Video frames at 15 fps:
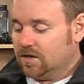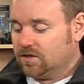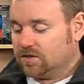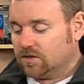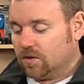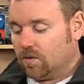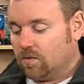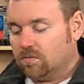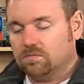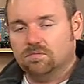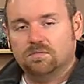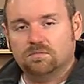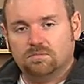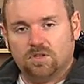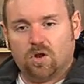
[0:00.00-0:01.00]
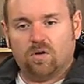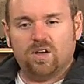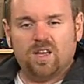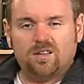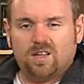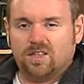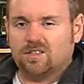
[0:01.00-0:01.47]
So, you know,
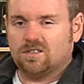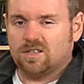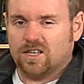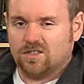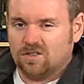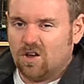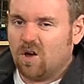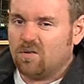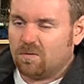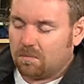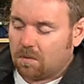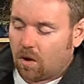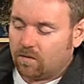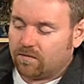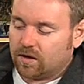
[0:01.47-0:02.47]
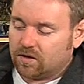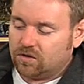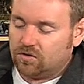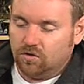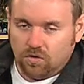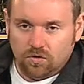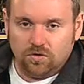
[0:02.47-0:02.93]
it's not of
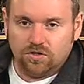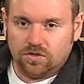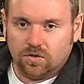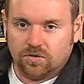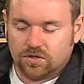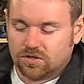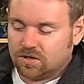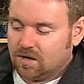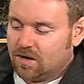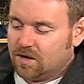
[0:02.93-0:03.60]
huge use